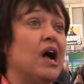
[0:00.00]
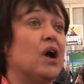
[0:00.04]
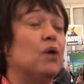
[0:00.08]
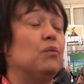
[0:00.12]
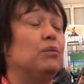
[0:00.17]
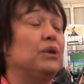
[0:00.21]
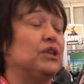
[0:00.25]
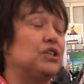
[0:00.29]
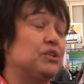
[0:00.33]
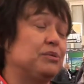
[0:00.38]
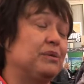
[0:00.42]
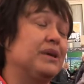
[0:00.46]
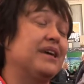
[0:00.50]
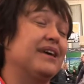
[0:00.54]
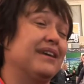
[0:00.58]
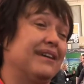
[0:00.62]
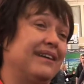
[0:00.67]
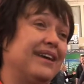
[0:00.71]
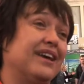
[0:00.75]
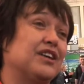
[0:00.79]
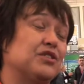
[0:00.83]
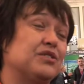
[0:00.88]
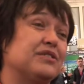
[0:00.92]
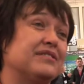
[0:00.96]
which we can
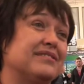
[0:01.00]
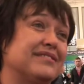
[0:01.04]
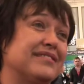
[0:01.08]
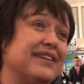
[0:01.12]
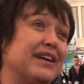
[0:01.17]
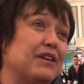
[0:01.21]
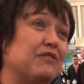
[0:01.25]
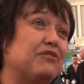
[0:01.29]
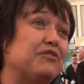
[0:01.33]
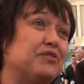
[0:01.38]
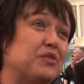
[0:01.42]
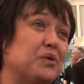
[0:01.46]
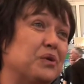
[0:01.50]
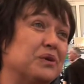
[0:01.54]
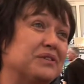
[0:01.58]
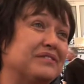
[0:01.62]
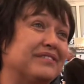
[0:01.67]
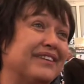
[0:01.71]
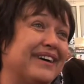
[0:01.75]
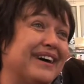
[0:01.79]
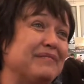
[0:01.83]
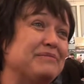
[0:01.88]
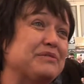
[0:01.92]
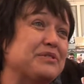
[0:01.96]
actually sell 4
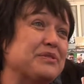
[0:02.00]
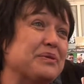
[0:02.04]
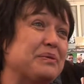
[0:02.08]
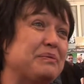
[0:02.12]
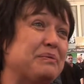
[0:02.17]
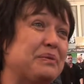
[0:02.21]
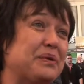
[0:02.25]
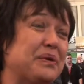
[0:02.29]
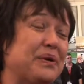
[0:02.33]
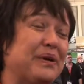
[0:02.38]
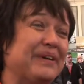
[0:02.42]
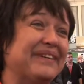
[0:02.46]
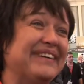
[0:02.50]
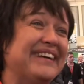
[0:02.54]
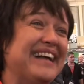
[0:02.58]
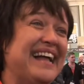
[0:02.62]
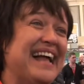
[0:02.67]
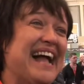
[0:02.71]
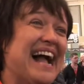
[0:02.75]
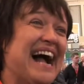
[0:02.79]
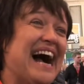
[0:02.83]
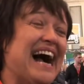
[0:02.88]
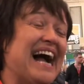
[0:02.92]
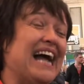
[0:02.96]
times or more.
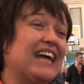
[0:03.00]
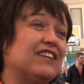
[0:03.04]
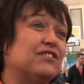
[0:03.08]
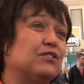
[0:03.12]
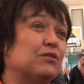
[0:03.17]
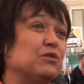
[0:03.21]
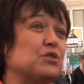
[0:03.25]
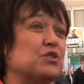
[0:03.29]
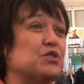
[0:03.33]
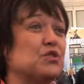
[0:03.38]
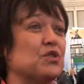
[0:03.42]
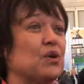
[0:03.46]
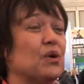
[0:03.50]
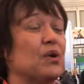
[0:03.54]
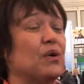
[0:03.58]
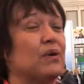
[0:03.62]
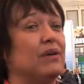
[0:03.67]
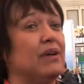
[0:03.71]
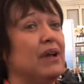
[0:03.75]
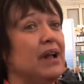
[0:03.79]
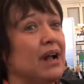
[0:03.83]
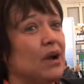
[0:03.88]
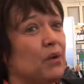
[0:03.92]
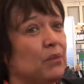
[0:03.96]
And also,
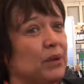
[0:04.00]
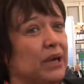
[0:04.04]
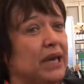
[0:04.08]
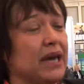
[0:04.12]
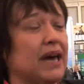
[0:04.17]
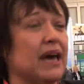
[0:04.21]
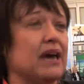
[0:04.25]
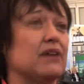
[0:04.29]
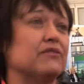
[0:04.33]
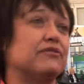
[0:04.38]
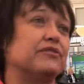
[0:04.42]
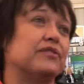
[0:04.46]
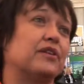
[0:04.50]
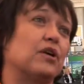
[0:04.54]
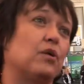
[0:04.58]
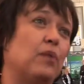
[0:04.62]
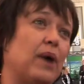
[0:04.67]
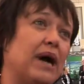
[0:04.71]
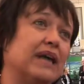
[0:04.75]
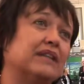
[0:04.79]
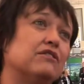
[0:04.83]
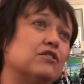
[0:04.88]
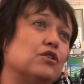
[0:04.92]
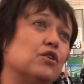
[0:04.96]
we have
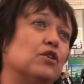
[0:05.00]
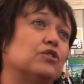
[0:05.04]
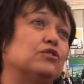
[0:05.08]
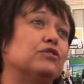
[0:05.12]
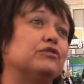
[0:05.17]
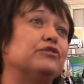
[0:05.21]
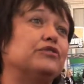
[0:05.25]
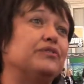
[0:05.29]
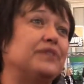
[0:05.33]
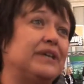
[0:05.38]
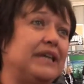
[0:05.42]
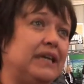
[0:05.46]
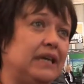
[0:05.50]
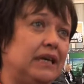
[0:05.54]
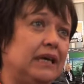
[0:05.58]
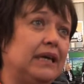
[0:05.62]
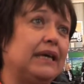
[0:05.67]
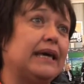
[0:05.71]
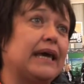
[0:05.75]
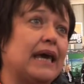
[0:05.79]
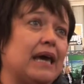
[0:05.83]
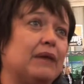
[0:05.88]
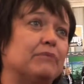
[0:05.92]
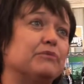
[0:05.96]
quite a lot of key
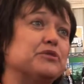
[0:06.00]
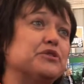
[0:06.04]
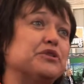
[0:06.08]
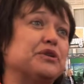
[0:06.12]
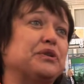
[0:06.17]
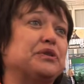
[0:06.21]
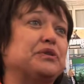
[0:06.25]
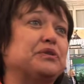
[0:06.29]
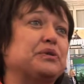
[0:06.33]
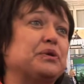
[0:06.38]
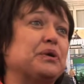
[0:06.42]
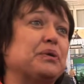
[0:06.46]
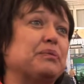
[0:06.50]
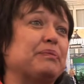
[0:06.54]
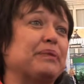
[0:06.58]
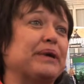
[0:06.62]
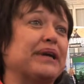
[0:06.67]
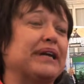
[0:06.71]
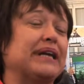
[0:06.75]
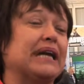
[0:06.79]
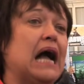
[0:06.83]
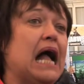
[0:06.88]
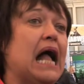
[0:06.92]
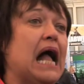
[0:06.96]
games in
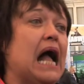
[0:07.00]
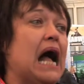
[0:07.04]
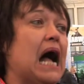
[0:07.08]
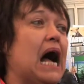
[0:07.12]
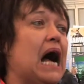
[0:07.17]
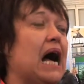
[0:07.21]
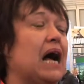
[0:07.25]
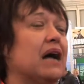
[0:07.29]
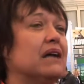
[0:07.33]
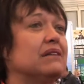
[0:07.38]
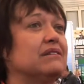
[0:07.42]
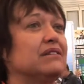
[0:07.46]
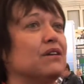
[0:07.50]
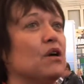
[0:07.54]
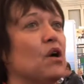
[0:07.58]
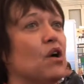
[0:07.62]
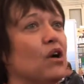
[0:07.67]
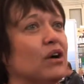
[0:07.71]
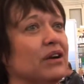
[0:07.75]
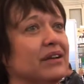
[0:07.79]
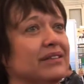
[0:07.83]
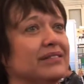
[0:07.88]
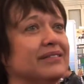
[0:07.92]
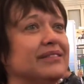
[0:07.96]
Durban. The
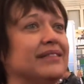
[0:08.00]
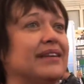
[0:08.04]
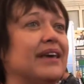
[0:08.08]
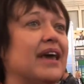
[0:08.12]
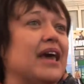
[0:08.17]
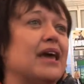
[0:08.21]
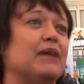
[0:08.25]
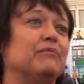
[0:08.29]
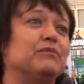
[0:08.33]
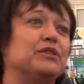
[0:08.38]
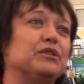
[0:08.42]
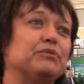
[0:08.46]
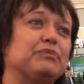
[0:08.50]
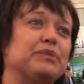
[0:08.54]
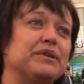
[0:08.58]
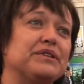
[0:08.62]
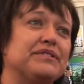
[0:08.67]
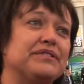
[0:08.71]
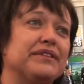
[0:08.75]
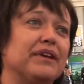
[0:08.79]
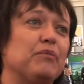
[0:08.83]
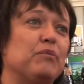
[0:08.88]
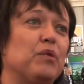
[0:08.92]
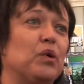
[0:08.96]
Holland game, the
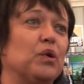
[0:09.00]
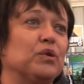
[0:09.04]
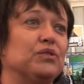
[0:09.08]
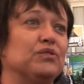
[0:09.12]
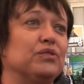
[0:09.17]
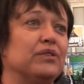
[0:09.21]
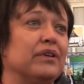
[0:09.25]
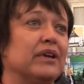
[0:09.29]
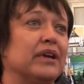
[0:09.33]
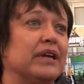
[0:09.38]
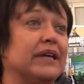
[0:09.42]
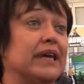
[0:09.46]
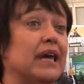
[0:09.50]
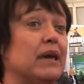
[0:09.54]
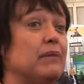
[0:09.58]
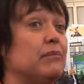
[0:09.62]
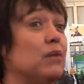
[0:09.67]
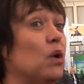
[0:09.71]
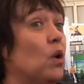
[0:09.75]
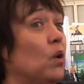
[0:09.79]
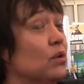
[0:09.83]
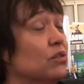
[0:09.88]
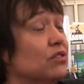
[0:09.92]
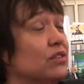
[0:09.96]
Brazil-Portugal game,
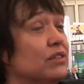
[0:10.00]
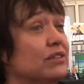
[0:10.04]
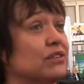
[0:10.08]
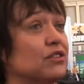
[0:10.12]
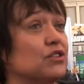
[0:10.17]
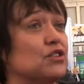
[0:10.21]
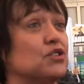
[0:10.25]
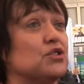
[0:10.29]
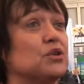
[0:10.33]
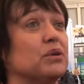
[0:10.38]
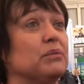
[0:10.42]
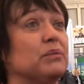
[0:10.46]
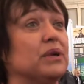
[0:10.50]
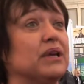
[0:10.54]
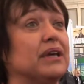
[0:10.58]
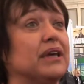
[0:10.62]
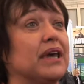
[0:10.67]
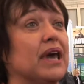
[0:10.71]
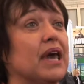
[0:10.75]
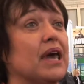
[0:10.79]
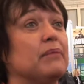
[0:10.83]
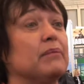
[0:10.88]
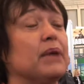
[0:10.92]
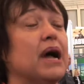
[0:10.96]
also the German
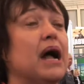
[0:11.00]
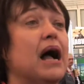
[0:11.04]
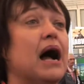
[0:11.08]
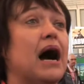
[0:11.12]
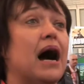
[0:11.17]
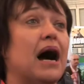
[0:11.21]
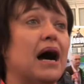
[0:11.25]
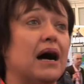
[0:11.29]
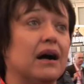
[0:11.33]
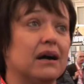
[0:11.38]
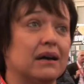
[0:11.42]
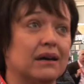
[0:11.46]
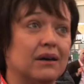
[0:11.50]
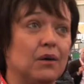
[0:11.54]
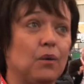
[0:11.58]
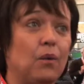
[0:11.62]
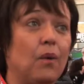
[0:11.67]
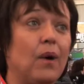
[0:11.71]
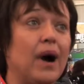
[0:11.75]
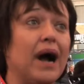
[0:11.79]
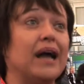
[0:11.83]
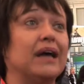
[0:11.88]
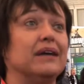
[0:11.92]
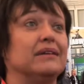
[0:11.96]
game, are
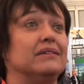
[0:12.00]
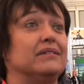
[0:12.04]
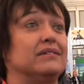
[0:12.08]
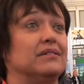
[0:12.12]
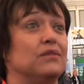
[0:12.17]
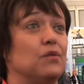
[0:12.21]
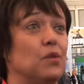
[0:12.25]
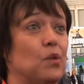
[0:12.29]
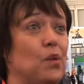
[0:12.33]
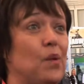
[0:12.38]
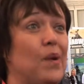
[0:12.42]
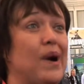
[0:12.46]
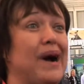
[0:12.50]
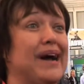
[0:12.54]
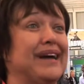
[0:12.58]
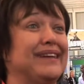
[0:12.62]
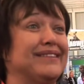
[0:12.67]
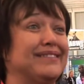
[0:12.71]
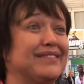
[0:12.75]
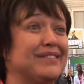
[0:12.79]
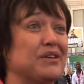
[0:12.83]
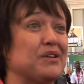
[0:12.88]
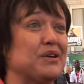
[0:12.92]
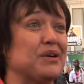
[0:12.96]
quite
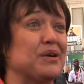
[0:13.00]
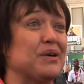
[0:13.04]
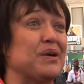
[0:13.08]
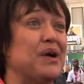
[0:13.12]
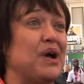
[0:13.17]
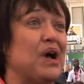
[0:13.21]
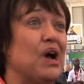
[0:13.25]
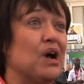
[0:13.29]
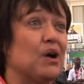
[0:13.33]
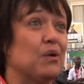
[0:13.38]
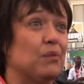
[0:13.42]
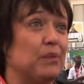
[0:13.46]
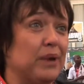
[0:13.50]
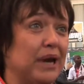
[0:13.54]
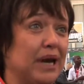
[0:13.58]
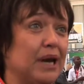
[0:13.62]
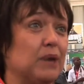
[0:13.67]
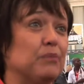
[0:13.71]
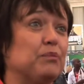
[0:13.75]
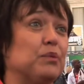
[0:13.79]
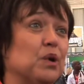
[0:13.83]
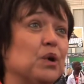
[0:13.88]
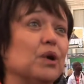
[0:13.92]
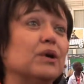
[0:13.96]
well
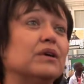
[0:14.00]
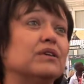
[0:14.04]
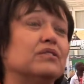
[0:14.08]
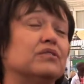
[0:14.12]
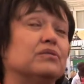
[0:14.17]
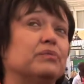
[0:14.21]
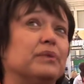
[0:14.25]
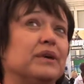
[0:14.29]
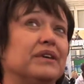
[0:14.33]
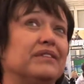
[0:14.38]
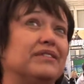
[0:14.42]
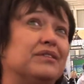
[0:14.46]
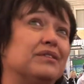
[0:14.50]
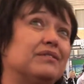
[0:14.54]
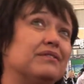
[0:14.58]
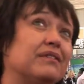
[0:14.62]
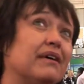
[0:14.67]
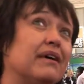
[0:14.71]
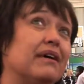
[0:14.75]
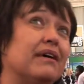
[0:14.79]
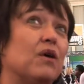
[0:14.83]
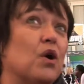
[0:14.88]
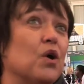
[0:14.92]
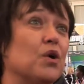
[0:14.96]
booked, with
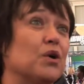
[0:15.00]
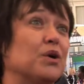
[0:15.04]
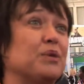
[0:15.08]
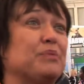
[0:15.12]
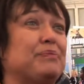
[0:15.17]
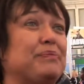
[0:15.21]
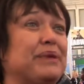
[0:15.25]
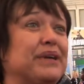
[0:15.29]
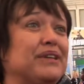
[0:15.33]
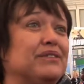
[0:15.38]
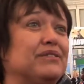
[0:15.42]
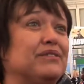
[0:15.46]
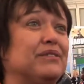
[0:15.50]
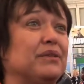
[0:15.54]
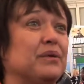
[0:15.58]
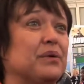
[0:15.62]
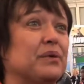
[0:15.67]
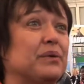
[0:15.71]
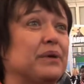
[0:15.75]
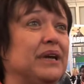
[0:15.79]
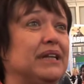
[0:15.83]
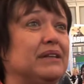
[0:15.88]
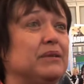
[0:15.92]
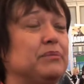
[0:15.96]
occupancy
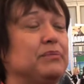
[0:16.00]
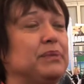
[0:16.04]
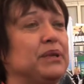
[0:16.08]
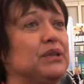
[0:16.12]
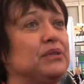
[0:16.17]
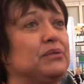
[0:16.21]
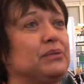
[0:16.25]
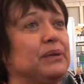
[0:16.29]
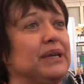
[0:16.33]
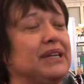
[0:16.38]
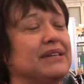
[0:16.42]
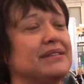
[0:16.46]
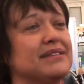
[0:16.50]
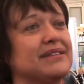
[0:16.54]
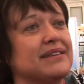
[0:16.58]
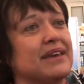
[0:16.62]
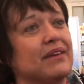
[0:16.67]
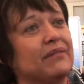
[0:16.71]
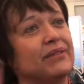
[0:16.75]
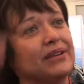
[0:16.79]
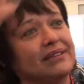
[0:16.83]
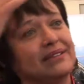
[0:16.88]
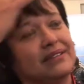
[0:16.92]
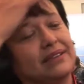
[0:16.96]
already between
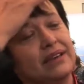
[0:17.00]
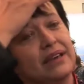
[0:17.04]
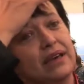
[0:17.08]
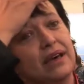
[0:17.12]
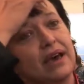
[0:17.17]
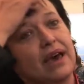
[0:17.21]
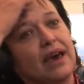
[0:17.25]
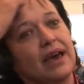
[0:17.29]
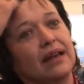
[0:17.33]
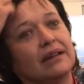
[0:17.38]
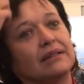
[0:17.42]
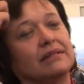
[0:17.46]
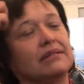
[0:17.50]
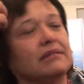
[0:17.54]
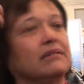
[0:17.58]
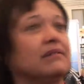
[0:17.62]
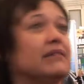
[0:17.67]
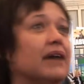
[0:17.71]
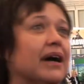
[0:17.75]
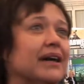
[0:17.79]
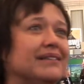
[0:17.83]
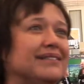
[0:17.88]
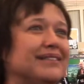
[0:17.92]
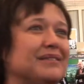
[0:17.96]
70% and
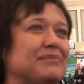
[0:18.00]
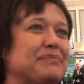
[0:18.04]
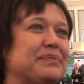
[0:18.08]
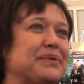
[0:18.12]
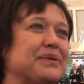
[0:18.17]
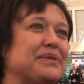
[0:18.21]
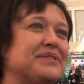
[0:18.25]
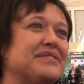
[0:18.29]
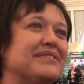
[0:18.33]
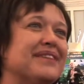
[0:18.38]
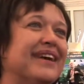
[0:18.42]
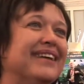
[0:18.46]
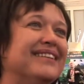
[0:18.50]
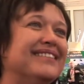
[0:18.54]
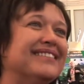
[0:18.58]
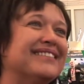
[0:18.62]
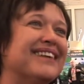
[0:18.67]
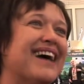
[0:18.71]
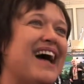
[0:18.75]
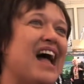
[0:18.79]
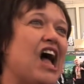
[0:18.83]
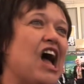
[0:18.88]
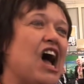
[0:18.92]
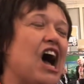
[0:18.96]
90%.
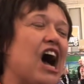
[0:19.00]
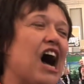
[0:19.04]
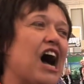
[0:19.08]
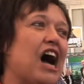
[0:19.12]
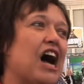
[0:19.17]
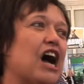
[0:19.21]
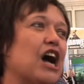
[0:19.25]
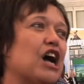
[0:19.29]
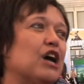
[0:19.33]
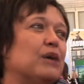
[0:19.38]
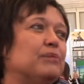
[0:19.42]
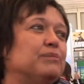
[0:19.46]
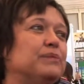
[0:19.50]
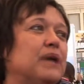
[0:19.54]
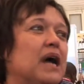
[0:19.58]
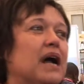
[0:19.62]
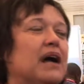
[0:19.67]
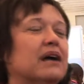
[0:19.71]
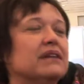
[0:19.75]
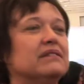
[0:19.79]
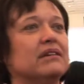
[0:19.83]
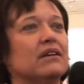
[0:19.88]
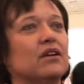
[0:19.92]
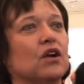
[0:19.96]

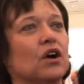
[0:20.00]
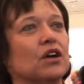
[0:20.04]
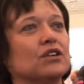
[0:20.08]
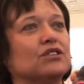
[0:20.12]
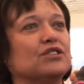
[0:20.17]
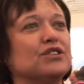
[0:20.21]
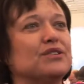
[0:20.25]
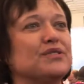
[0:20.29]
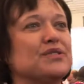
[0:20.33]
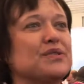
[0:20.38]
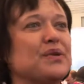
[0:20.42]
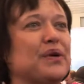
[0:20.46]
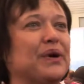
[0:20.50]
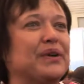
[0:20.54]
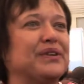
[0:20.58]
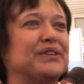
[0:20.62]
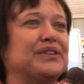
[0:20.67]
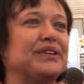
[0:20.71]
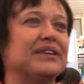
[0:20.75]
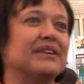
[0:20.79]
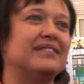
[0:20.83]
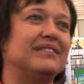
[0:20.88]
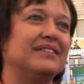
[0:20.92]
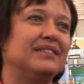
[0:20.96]
The lodge is
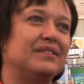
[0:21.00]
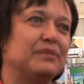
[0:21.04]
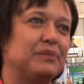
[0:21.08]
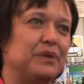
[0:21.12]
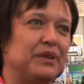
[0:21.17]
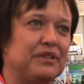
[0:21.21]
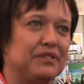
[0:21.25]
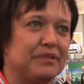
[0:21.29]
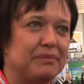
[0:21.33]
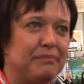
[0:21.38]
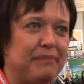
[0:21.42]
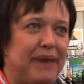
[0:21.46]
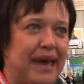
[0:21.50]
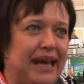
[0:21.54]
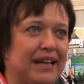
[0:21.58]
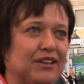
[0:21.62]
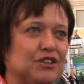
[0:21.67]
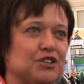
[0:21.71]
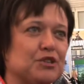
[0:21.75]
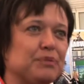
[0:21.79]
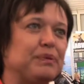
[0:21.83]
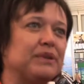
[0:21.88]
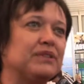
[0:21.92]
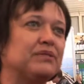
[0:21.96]
contracted with
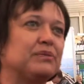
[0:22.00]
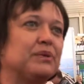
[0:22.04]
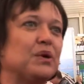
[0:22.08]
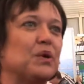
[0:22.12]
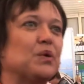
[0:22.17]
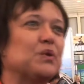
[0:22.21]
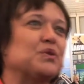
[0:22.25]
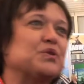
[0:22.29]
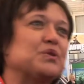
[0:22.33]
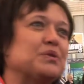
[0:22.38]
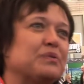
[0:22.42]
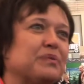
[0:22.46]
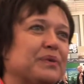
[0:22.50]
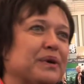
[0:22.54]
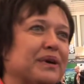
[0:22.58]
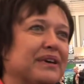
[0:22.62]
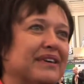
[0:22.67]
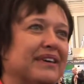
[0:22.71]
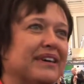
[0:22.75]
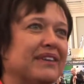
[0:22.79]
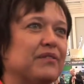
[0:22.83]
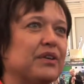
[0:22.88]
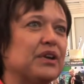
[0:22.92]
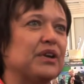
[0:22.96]
Match, but we're also
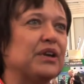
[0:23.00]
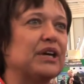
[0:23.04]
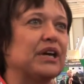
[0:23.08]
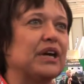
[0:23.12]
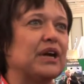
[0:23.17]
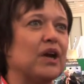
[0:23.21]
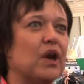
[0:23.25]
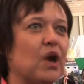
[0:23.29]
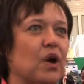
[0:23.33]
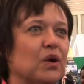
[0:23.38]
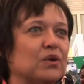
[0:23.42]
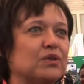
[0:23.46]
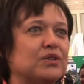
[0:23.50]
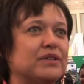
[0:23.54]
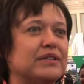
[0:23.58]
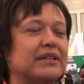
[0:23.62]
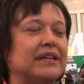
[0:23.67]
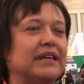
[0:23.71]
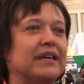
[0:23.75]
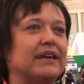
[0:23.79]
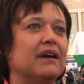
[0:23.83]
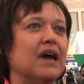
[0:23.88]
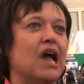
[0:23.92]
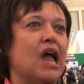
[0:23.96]
working very
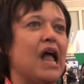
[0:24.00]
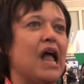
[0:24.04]
closely